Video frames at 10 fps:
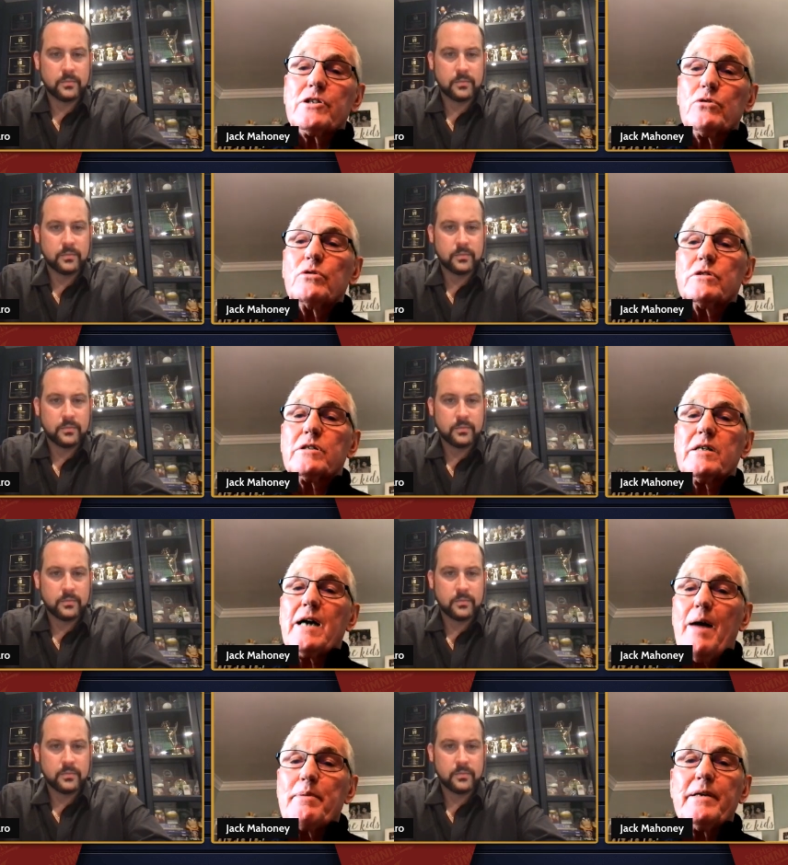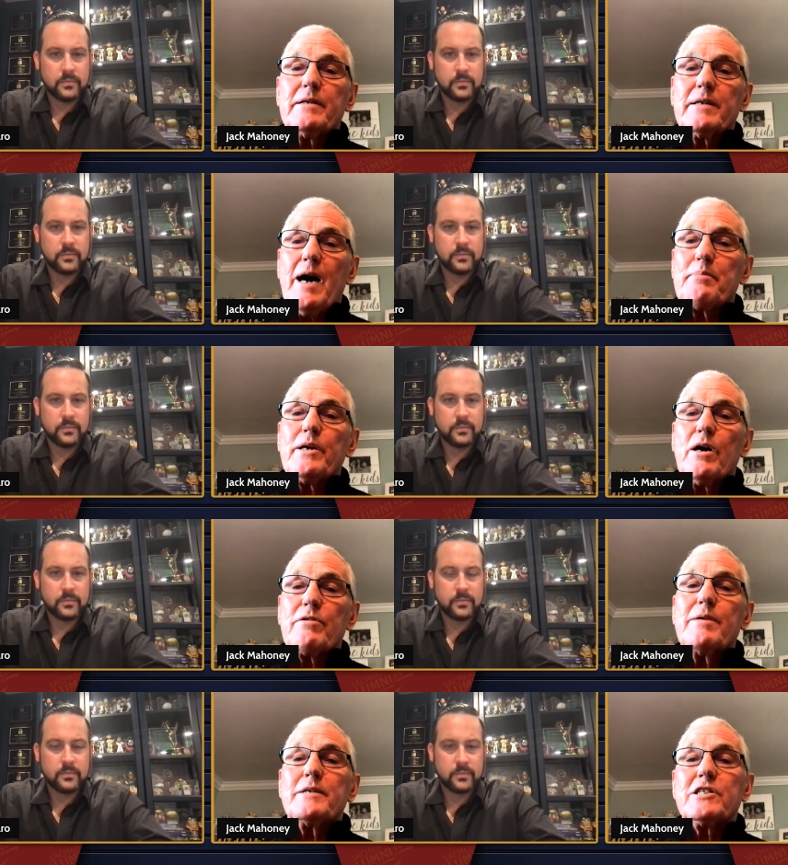Speaker 1: schools copied, copied
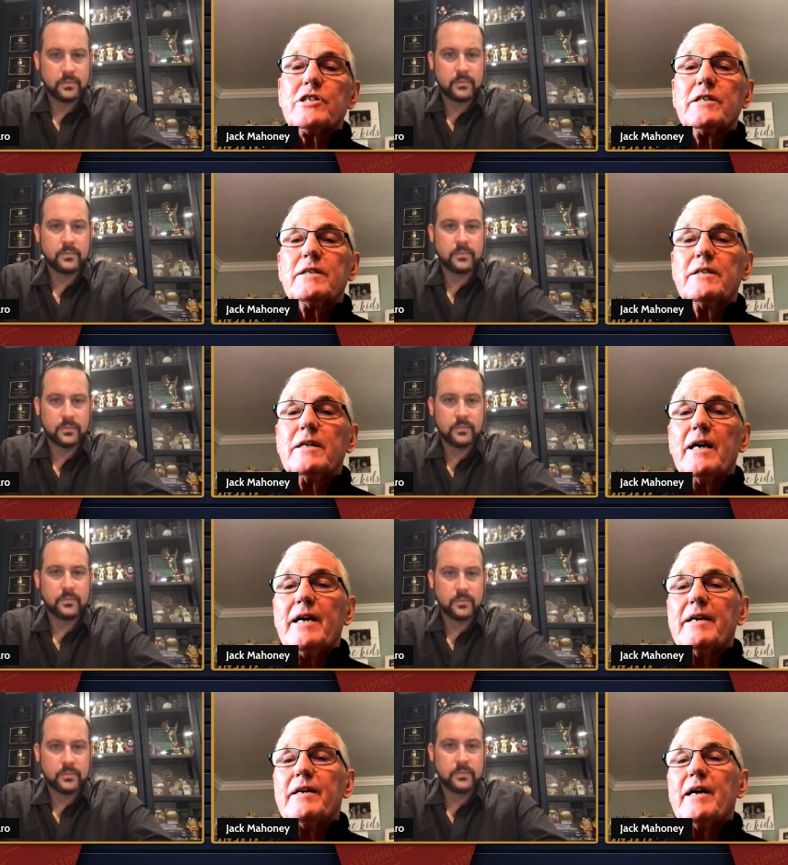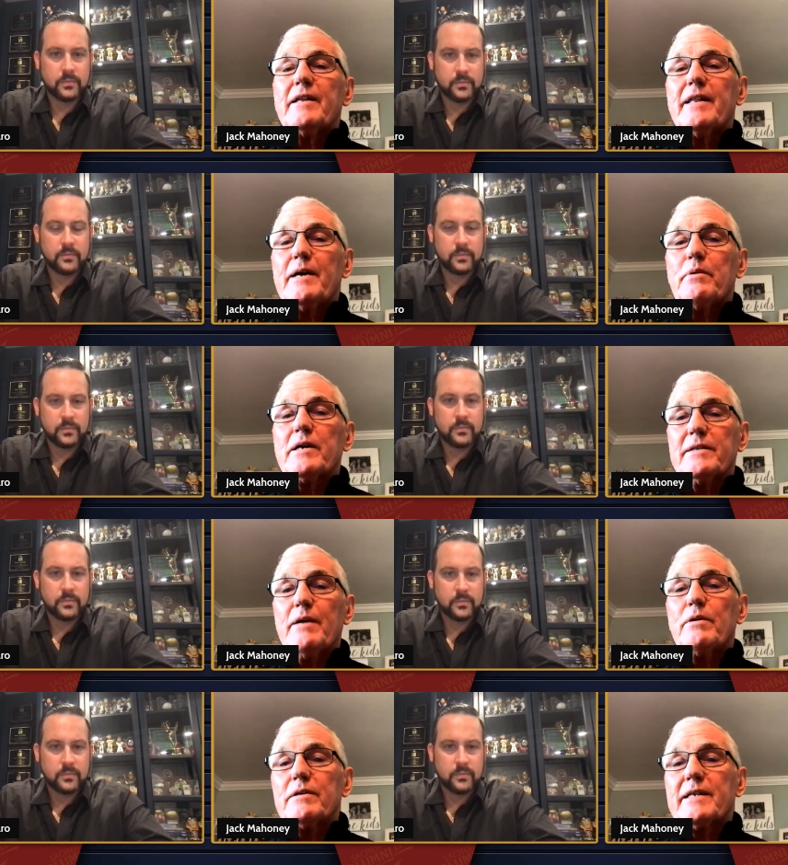our image and, and they were, they
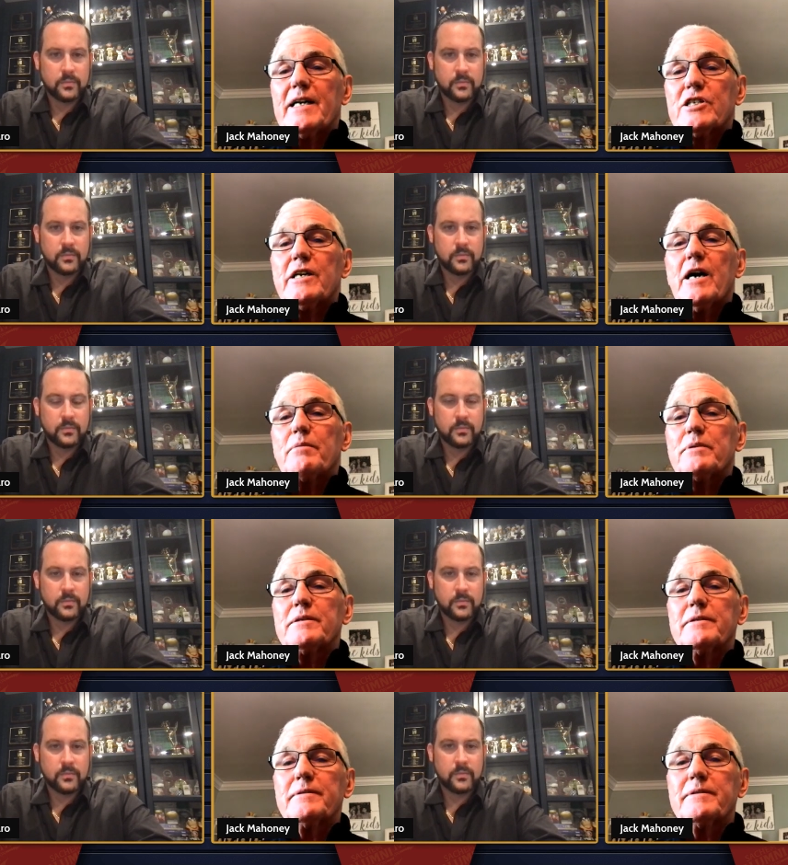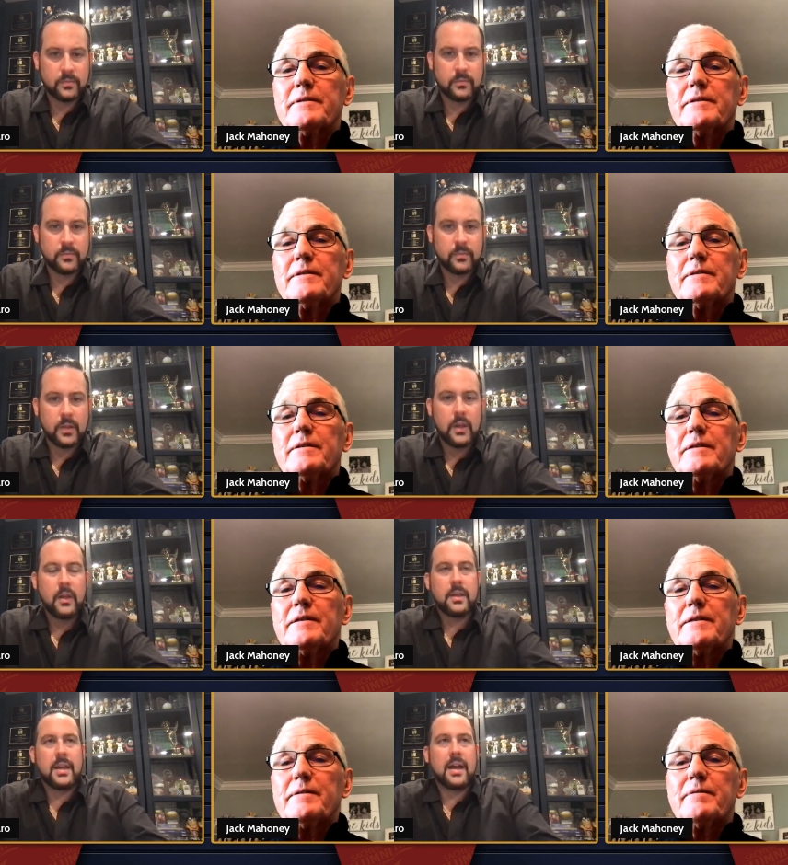were catching up.
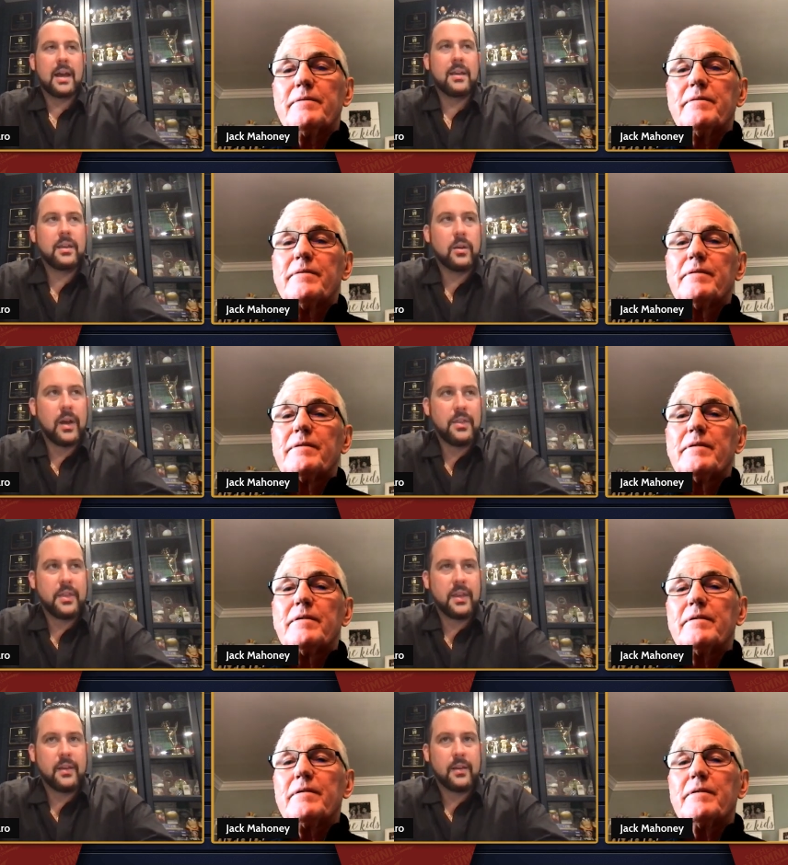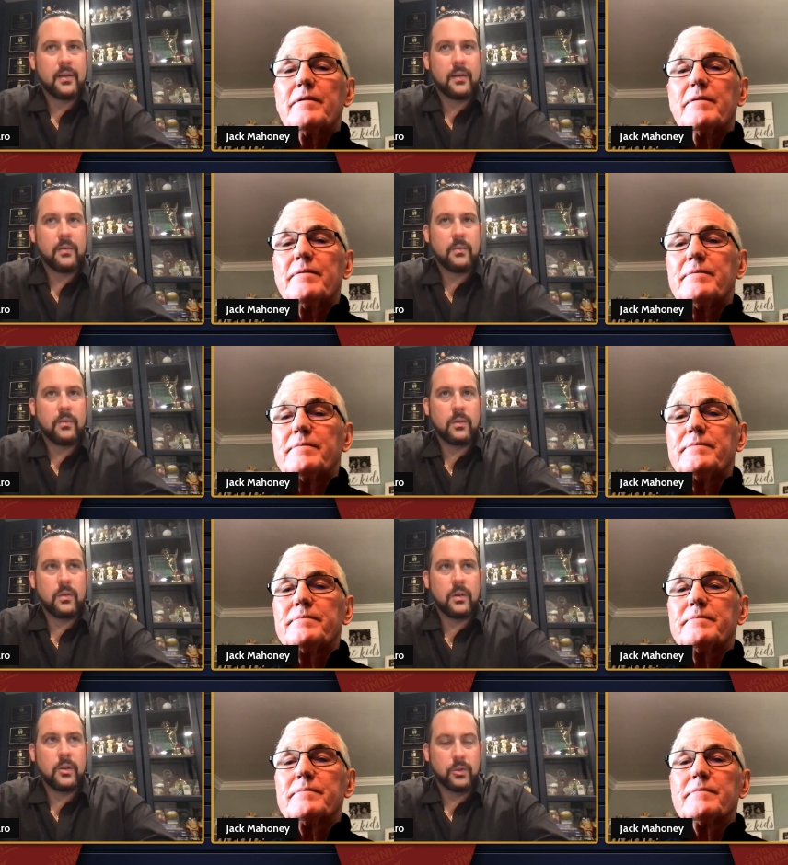
Speaker 2: Yeah. I, you know, I think
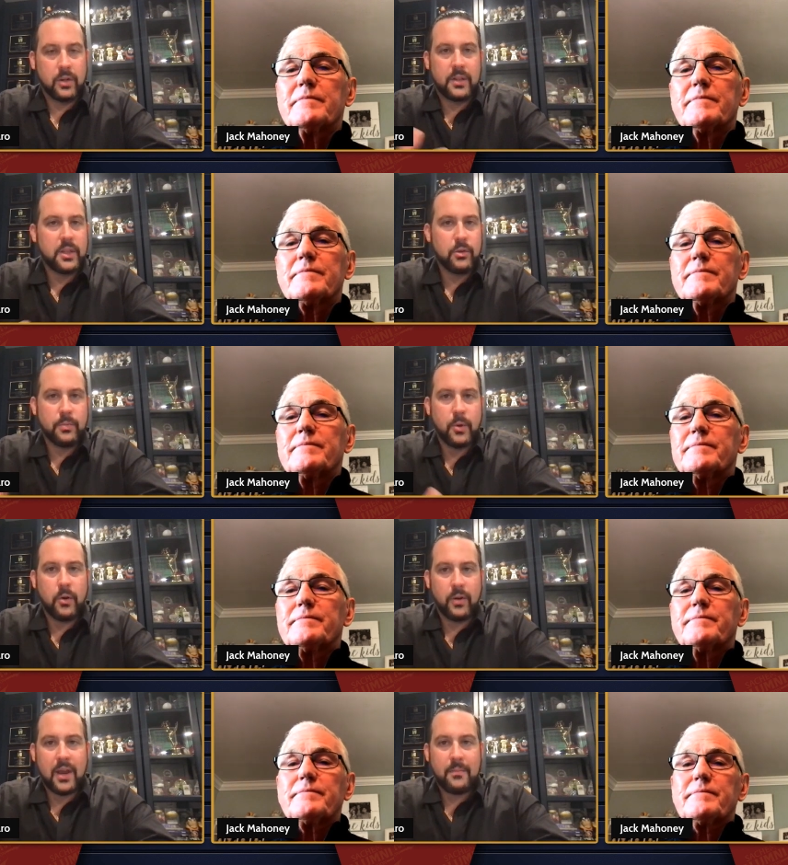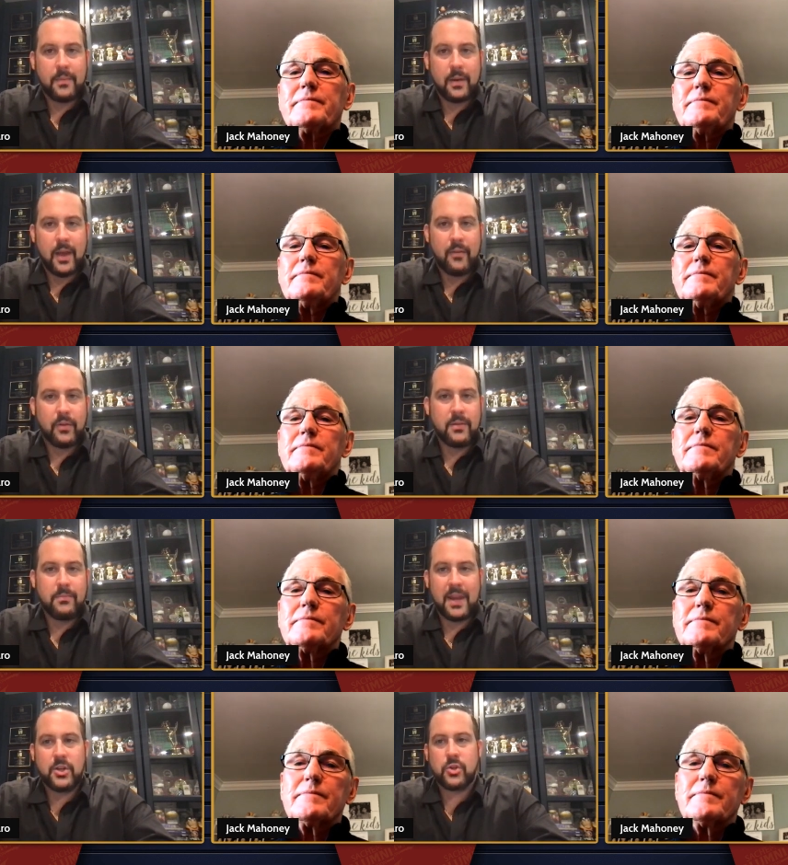you look at the youth program, every
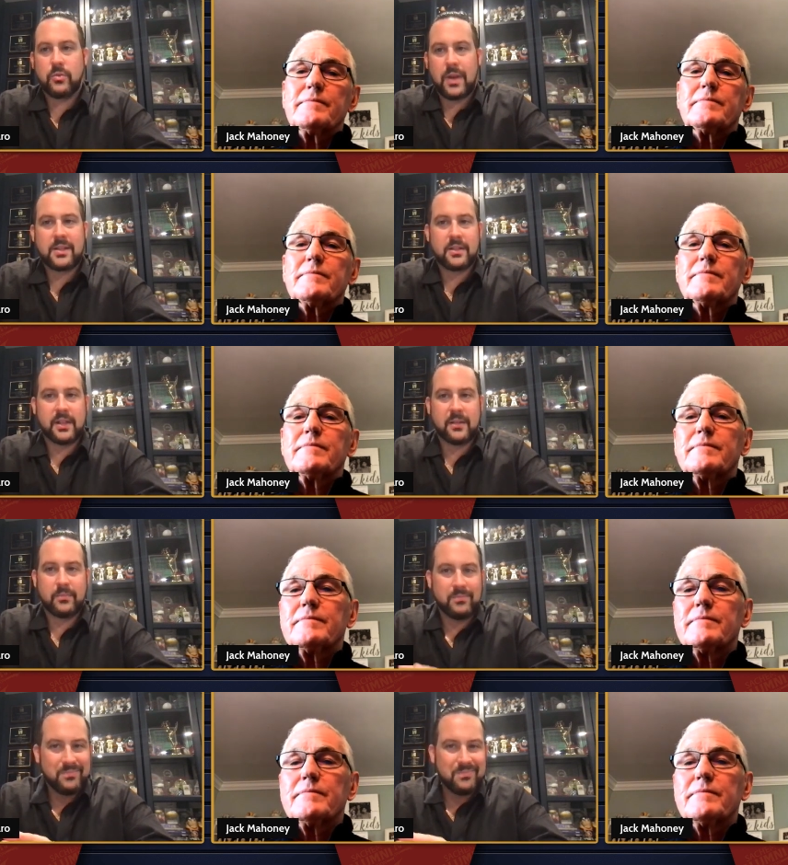major wrestling